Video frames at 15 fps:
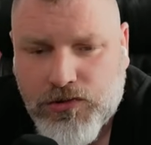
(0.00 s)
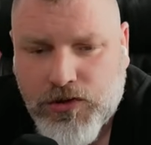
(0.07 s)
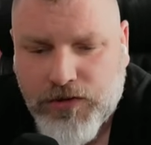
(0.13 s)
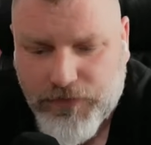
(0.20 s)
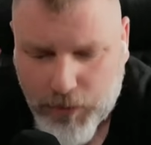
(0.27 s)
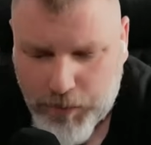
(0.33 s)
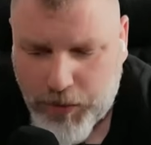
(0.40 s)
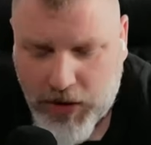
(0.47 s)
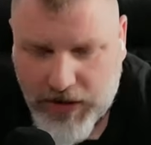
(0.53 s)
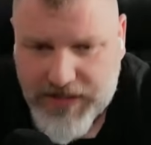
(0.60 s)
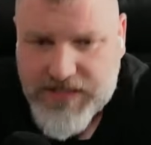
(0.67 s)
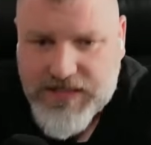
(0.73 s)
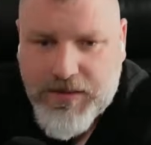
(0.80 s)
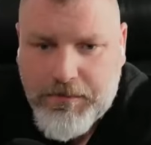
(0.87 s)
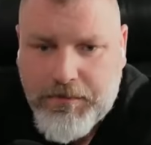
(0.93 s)
Football
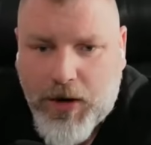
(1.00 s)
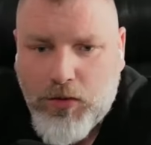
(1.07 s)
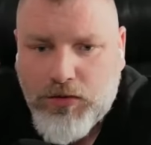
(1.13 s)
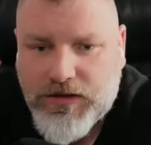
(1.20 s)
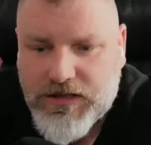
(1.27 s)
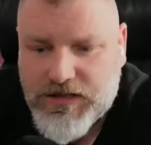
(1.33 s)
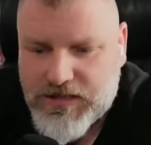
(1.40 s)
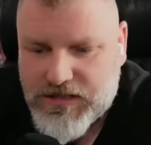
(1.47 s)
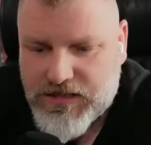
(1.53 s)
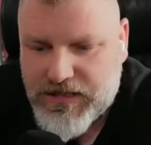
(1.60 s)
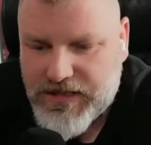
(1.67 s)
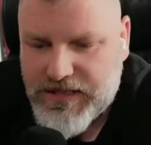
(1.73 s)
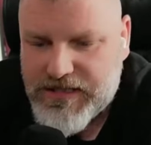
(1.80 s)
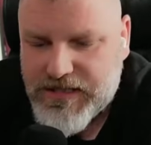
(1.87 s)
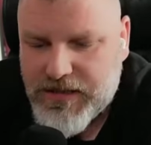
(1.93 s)
isn't about this.
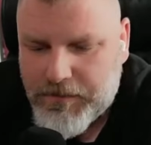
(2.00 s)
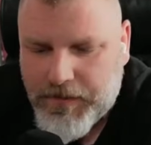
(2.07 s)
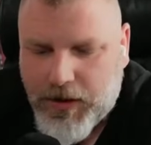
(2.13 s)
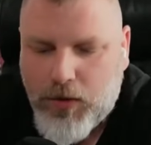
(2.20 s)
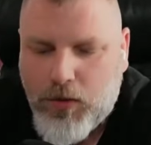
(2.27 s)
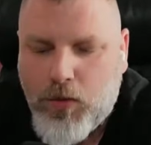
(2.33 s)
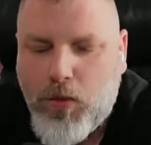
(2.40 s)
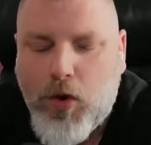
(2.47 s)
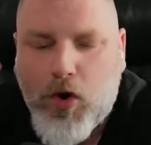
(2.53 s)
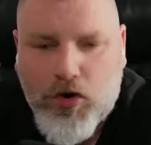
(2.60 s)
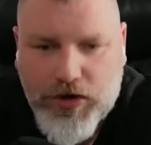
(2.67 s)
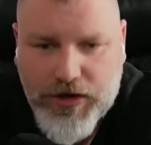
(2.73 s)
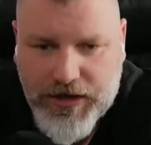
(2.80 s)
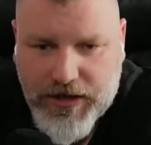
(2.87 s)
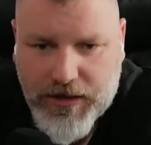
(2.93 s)
It isn't about
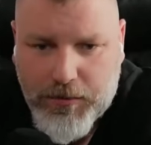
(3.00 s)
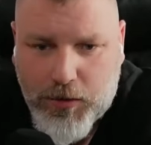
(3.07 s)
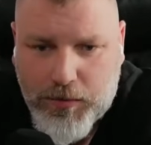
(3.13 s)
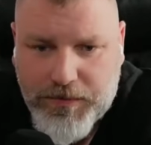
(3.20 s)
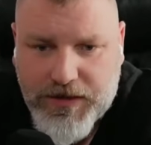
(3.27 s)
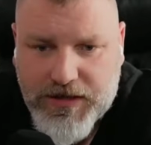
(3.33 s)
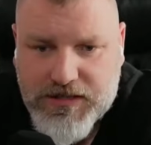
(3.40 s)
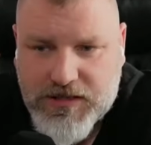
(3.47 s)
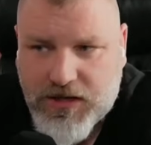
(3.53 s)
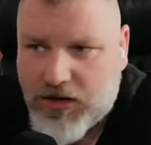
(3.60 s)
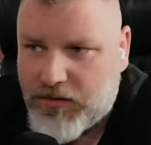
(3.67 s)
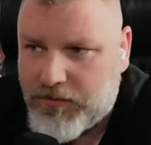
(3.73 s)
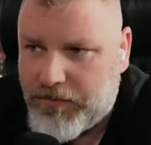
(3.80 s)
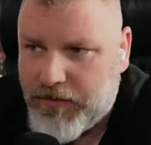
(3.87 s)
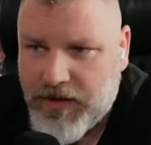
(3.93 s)
worrying about
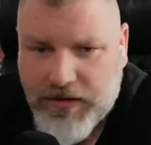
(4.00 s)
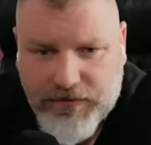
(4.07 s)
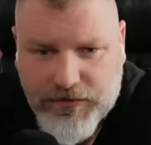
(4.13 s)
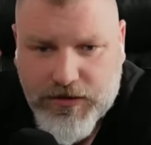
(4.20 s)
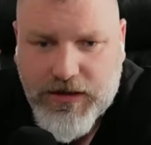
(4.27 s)
PSR for the